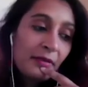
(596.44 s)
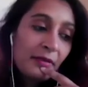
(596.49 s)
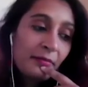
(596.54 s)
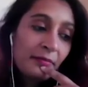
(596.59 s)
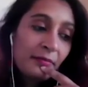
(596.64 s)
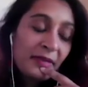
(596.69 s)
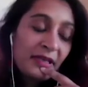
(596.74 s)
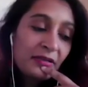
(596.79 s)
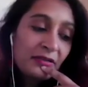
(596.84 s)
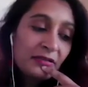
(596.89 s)

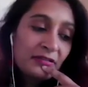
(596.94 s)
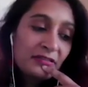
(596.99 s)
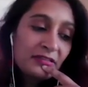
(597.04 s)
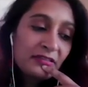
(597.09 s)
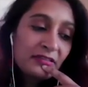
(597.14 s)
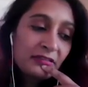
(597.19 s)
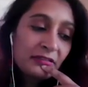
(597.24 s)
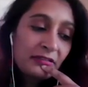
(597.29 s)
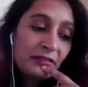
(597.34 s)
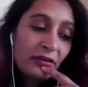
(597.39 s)

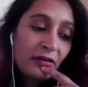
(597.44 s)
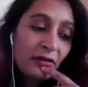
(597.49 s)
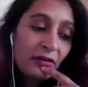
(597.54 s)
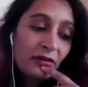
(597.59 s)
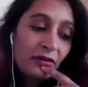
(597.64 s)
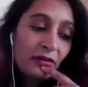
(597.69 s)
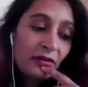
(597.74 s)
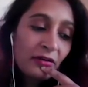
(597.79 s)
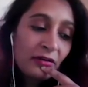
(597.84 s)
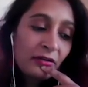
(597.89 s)
because
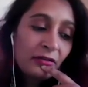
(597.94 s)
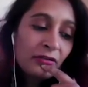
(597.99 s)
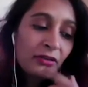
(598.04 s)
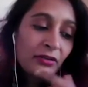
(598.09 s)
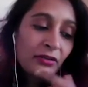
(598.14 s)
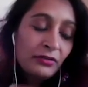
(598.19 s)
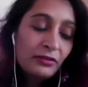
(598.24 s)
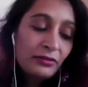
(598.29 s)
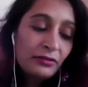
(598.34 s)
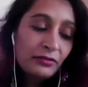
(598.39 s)

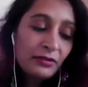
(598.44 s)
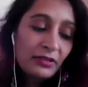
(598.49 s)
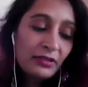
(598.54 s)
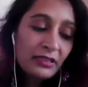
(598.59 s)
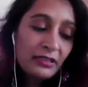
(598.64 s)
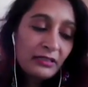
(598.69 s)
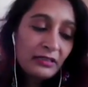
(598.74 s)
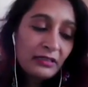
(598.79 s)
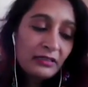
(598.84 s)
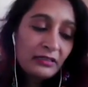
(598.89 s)
although
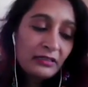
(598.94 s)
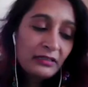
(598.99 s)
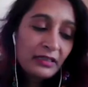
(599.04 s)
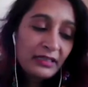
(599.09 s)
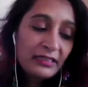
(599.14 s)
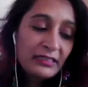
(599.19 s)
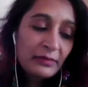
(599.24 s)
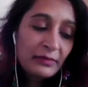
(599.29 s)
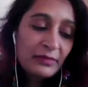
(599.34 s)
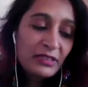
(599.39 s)
the
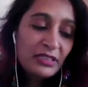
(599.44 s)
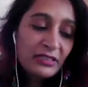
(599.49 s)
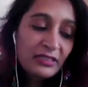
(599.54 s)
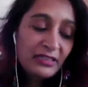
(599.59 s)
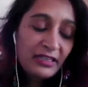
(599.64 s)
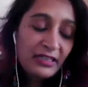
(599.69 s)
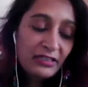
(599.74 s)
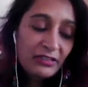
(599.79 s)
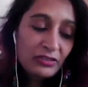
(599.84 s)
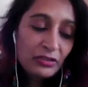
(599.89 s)
exhibition
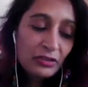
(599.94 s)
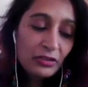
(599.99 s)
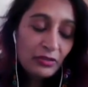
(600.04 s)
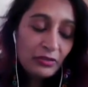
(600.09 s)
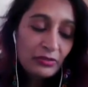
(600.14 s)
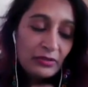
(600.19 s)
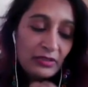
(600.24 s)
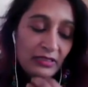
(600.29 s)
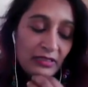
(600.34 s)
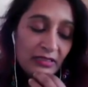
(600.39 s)
has
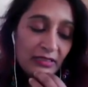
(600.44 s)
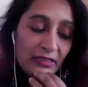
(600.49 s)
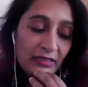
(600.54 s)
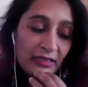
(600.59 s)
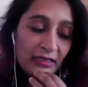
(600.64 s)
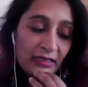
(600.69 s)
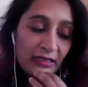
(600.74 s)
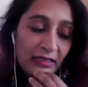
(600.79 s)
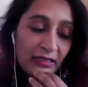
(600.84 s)
chosen